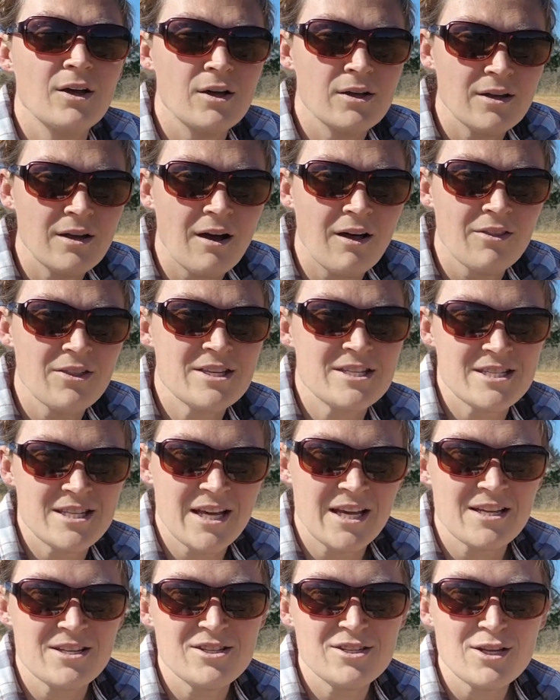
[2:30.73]
Y'all, this
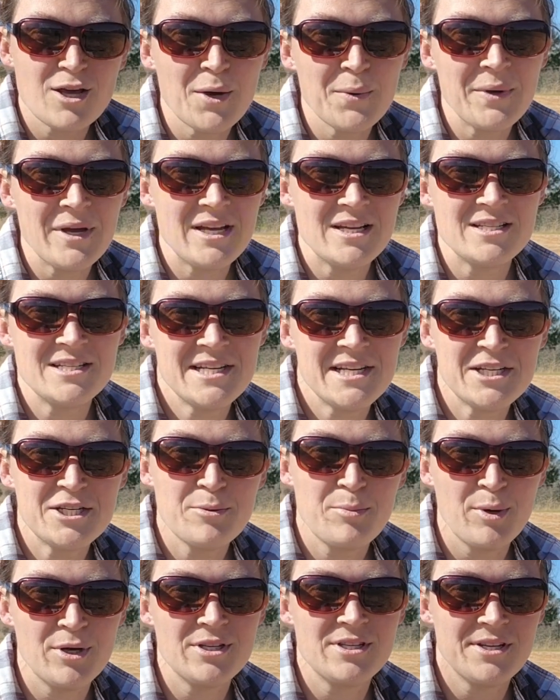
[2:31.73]
thing is so easy
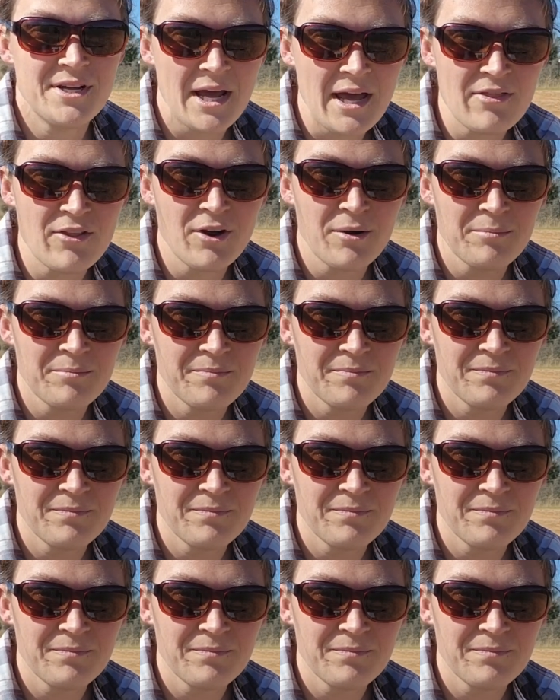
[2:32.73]
to put together.